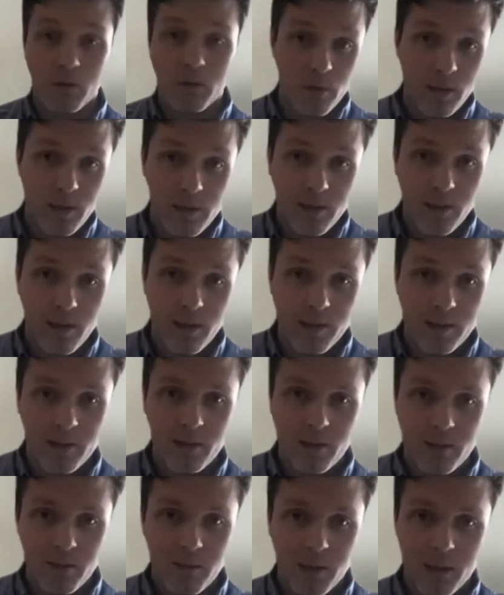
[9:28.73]
tricky
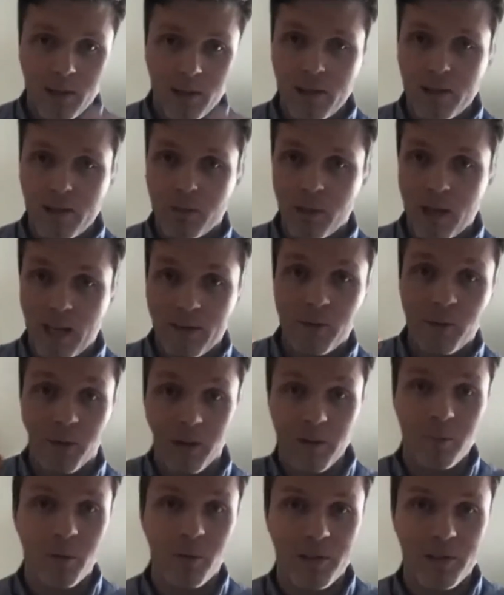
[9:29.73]
task, but at least we have
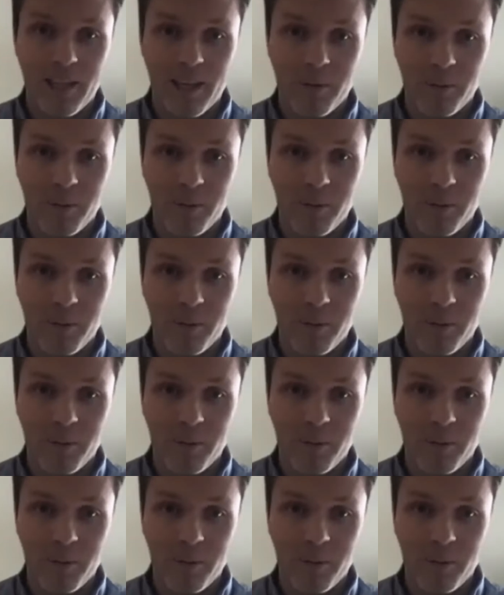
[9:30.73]
got inputs and